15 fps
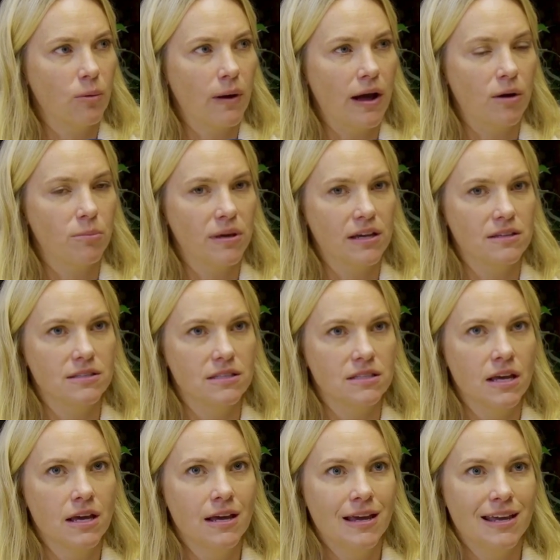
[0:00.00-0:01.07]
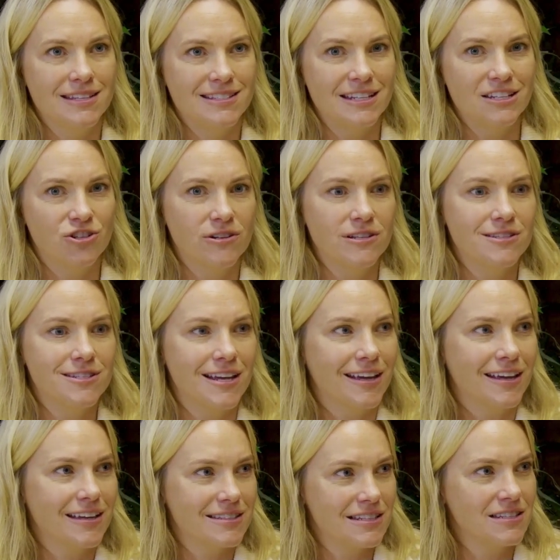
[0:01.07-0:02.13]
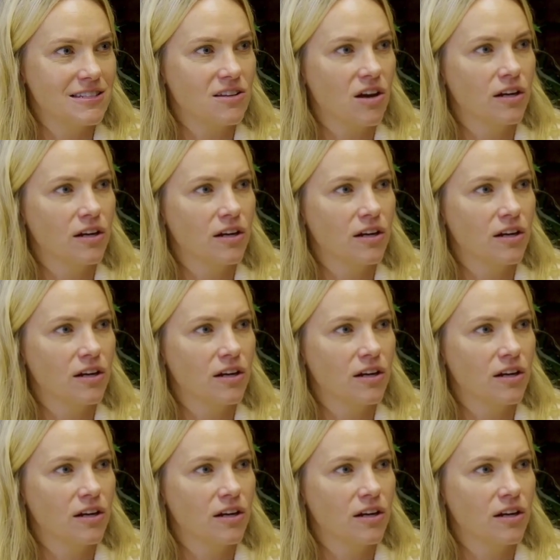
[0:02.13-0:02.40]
out because it's it's intrinsic it's inside